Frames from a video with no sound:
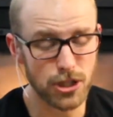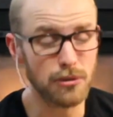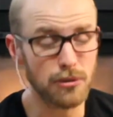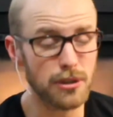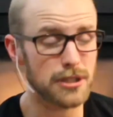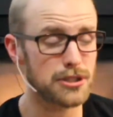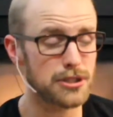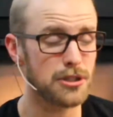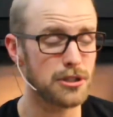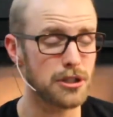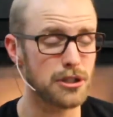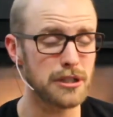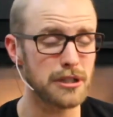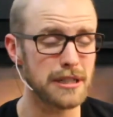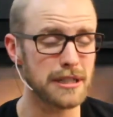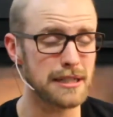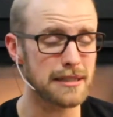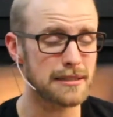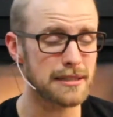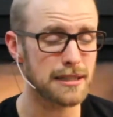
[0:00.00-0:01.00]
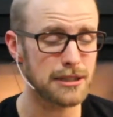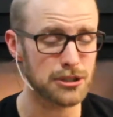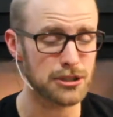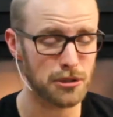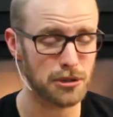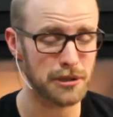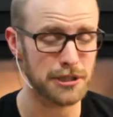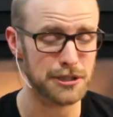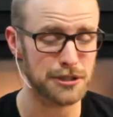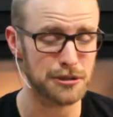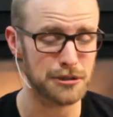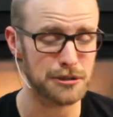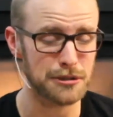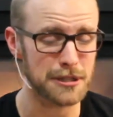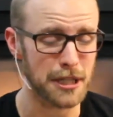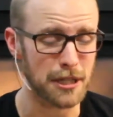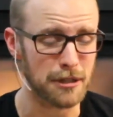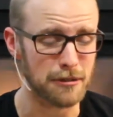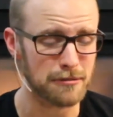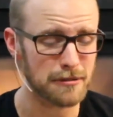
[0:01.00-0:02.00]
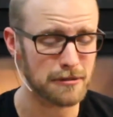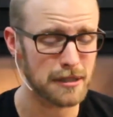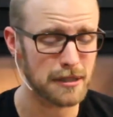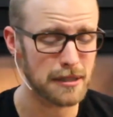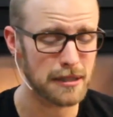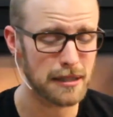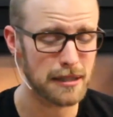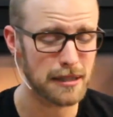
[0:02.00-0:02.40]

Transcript: show us your goodness and show us yourself.